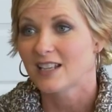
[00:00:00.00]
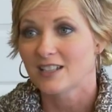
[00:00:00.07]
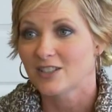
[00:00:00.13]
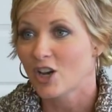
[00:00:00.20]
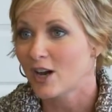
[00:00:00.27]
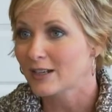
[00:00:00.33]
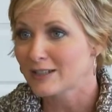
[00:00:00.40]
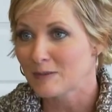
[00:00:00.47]

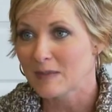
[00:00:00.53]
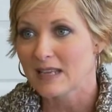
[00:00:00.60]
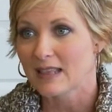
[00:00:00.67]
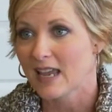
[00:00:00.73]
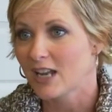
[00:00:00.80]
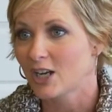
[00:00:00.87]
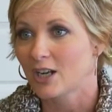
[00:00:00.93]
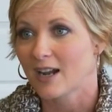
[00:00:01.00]
talk to me
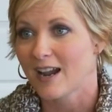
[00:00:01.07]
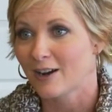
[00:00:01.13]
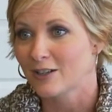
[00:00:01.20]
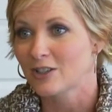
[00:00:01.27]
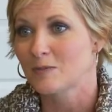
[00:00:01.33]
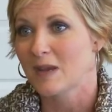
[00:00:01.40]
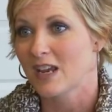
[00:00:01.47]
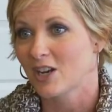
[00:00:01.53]
later.
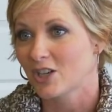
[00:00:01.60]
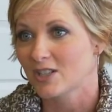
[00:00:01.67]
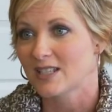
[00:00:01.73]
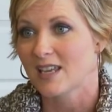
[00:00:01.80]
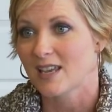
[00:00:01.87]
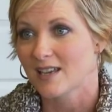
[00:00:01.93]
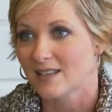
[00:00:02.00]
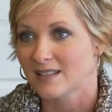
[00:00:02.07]
Heritage Makers
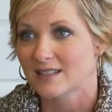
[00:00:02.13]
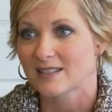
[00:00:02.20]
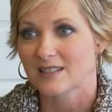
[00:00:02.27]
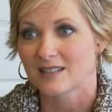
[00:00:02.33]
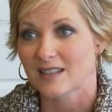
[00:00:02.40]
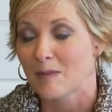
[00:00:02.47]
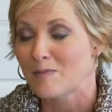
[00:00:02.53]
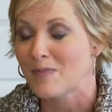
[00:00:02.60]
is
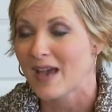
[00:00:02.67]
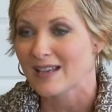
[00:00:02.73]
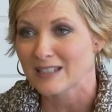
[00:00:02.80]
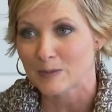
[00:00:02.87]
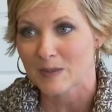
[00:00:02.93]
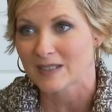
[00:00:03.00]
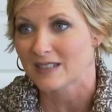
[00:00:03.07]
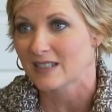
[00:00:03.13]
the
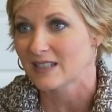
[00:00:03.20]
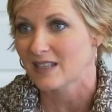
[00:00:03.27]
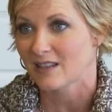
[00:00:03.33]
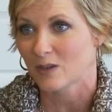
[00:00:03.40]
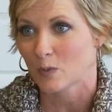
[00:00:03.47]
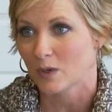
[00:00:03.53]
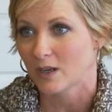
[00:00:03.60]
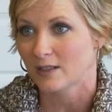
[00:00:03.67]
best business in
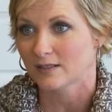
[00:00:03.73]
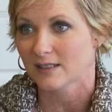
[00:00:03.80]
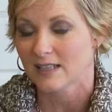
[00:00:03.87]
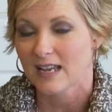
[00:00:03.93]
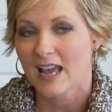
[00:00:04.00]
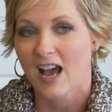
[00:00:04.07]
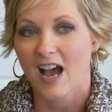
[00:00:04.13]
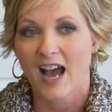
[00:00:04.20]
the world.
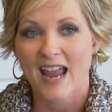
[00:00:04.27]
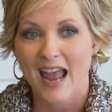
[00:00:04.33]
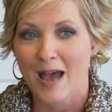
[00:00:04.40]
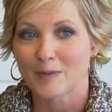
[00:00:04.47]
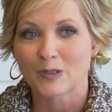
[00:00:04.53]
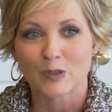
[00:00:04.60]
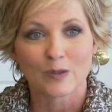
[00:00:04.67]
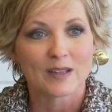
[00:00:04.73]
I
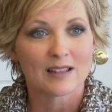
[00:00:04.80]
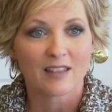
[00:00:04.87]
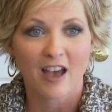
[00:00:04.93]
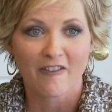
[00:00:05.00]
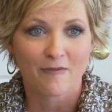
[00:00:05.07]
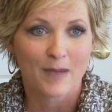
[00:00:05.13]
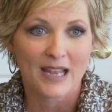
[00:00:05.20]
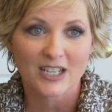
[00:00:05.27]
absolutely
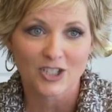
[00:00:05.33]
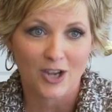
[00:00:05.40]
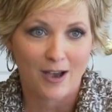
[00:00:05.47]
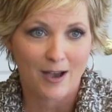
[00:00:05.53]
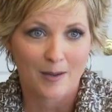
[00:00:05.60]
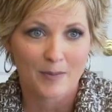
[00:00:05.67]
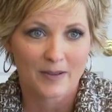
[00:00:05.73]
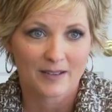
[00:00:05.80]
love my
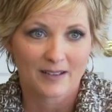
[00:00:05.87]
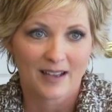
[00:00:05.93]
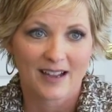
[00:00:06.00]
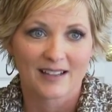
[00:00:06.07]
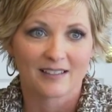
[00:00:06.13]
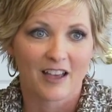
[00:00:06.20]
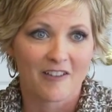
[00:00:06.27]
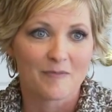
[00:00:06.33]
job.
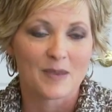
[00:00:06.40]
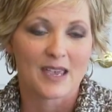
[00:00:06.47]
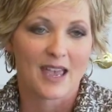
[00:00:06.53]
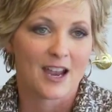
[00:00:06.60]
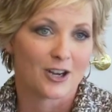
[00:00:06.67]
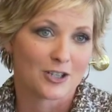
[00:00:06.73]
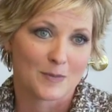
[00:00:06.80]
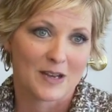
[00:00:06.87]
I love being a
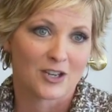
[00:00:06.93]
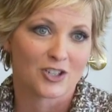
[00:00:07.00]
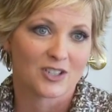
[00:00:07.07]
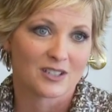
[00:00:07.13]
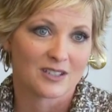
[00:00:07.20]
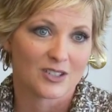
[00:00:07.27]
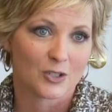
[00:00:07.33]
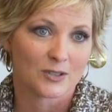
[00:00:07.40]
Heritage Makers
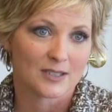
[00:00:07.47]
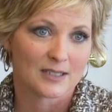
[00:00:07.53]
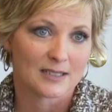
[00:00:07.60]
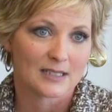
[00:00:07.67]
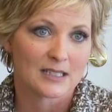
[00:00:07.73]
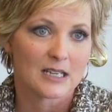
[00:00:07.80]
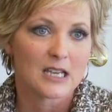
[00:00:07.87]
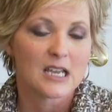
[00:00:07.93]

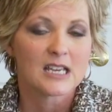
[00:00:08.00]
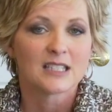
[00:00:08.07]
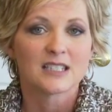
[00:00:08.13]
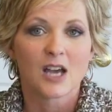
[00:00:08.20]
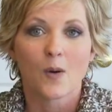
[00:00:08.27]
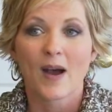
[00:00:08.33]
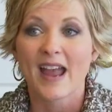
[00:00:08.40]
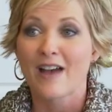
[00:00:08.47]
consultant.
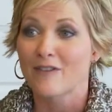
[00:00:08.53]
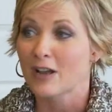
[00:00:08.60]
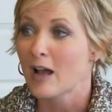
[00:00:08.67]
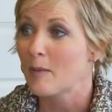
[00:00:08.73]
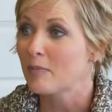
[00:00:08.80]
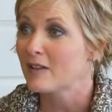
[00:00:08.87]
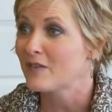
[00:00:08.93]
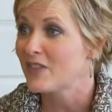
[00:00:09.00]
So I have a
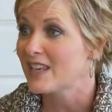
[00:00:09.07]
couple of